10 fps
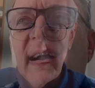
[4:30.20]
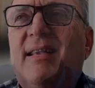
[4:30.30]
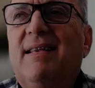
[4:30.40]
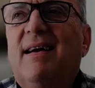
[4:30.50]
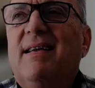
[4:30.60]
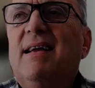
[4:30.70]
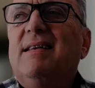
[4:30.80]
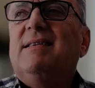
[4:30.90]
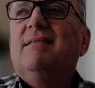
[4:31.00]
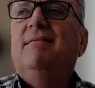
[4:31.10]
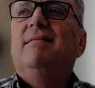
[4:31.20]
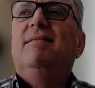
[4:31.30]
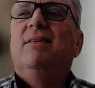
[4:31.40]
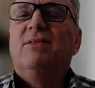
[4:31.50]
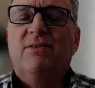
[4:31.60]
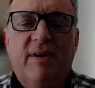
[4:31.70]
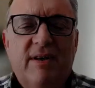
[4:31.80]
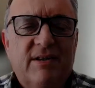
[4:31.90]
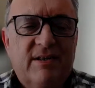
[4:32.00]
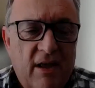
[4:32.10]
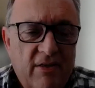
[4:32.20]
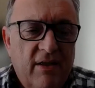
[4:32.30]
I guess lots of reasons.